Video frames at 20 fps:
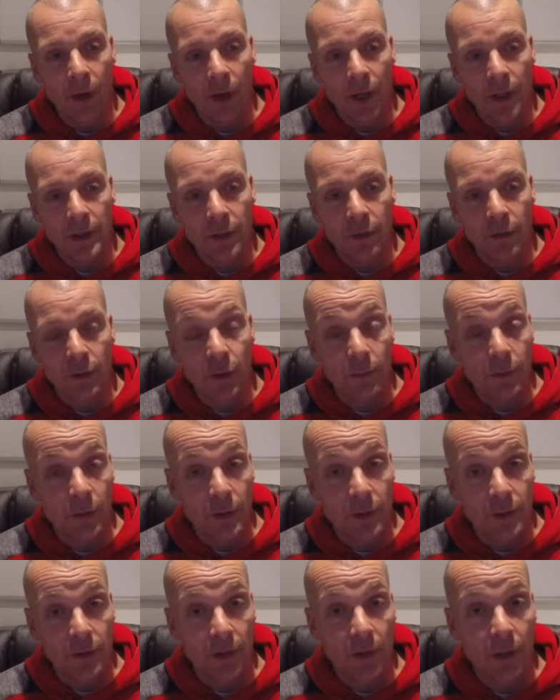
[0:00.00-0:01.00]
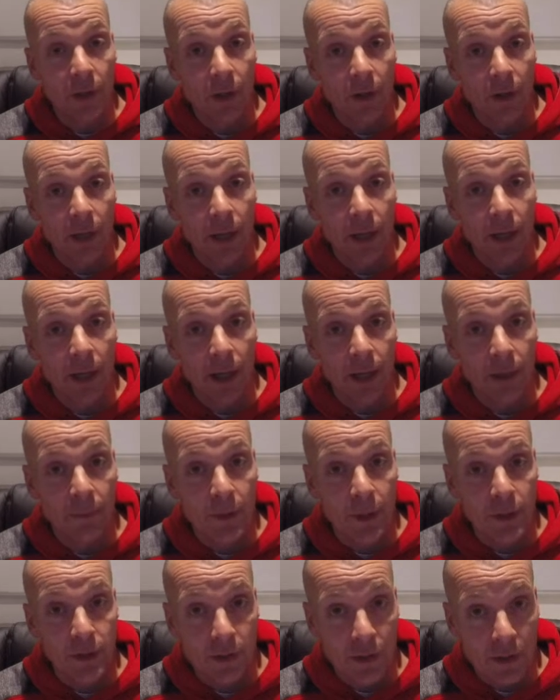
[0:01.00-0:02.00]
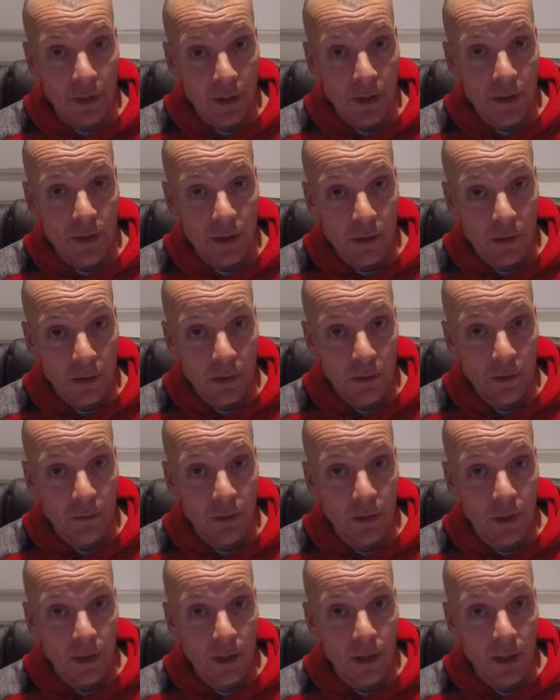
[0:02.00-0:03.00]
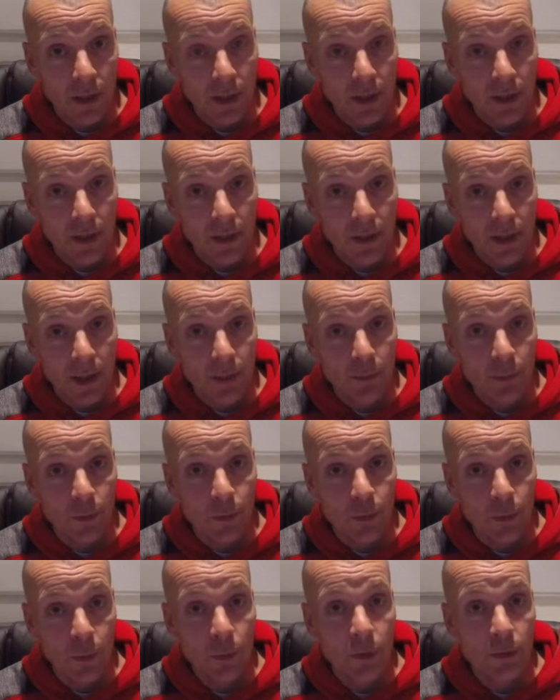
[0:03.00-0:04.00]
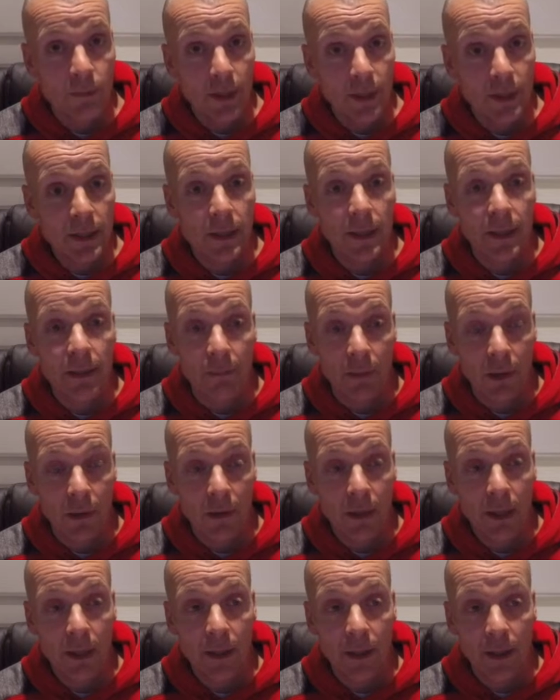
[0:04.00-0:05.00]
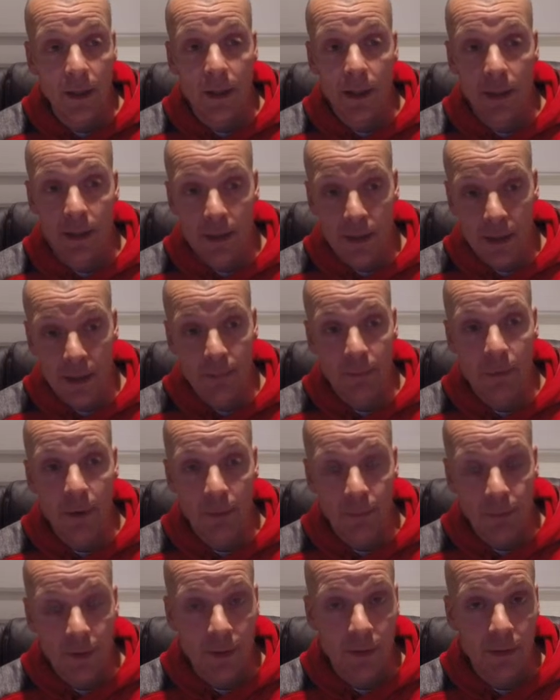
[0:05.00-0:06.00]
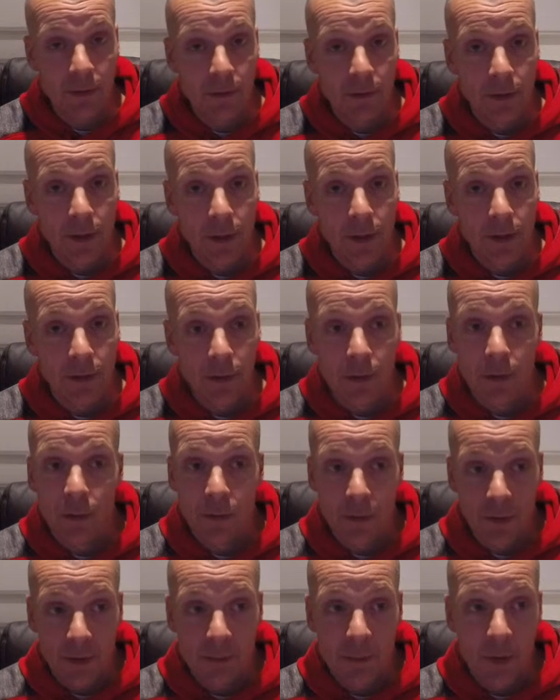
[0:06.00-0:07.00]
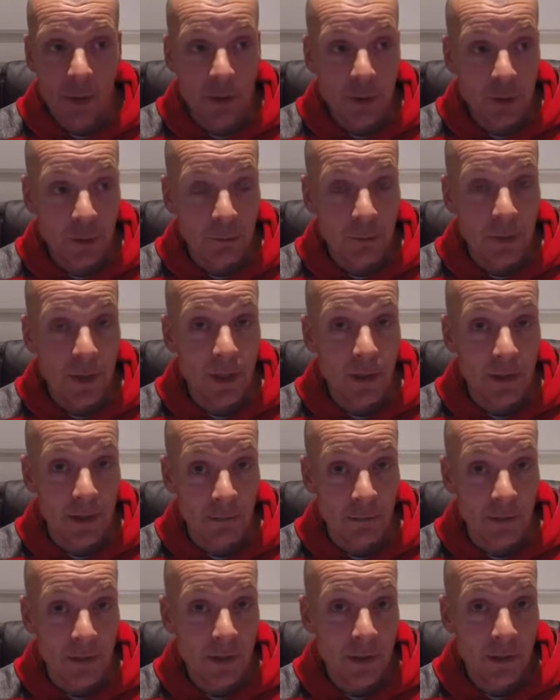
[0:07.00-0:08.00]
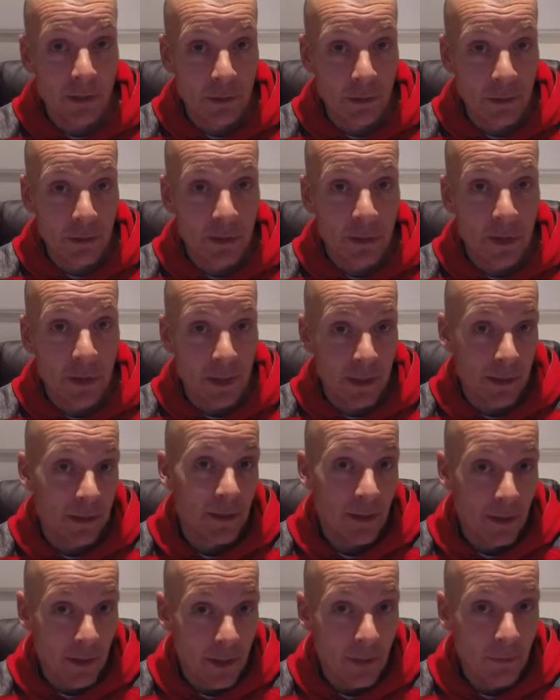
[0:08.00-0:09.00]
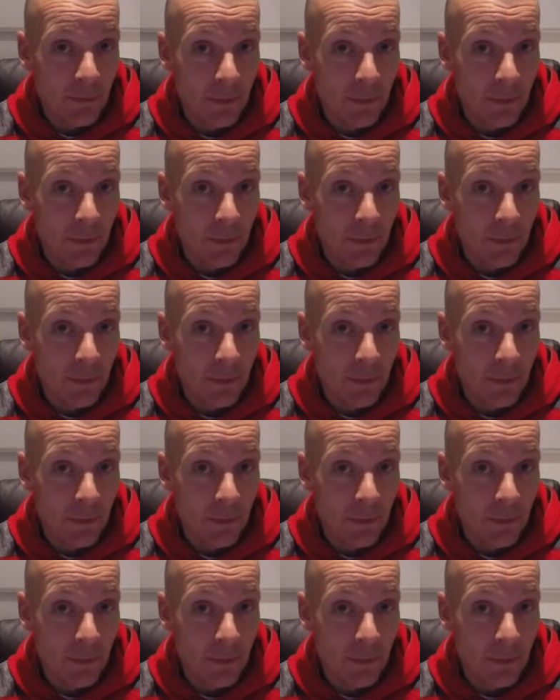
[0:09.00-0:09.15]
I don't know because of the light how much ISO the camera was automatically applying. That might be the grain, or it might just be the resolution is that